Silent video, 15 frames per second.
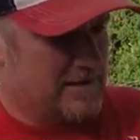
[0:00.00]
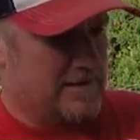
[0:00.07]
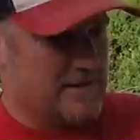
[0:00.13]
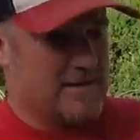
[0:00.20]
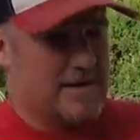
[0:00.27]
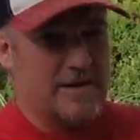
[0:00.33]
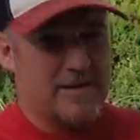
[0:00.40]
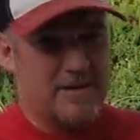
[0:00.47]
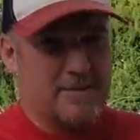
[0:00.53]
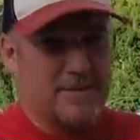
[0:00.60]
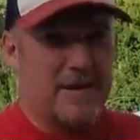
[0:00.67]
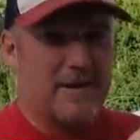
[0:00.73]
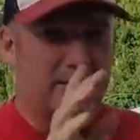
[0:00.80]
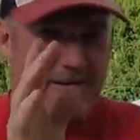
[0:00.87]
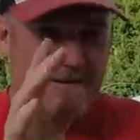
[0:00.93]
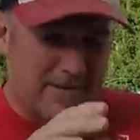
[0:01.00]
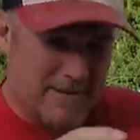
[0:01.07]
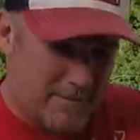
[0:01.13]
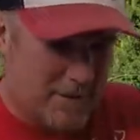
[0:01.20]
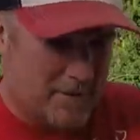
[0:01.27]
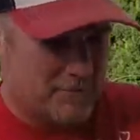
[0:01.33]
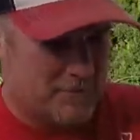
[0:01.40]
This is a simple one. Alright,
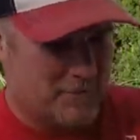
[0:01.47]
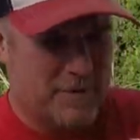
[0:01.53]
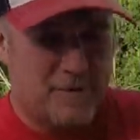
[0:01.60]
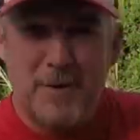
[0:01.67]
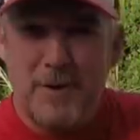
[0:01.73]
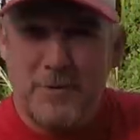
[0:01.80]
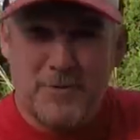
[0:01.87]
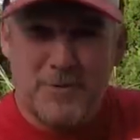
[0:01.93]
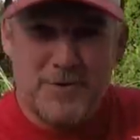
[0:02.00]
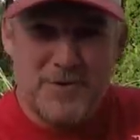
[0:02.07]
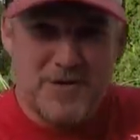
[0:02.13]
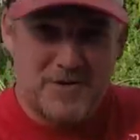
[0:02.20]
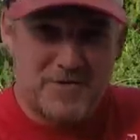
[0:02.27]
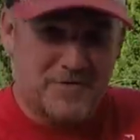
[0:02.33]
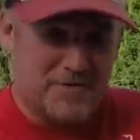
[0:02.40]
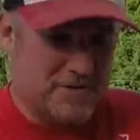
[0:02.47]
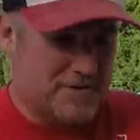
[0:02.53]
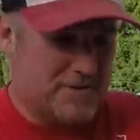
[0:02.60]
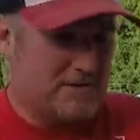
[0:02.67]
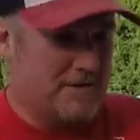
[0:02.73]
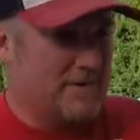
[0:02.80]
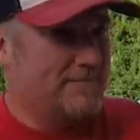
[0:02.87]
let me go through jigs
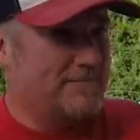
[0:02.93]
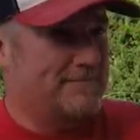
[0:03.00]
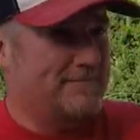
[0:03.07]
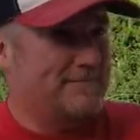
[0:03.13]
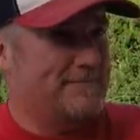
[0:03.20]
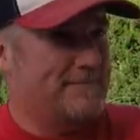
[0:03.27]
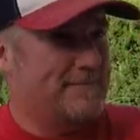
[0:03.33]
first, alright?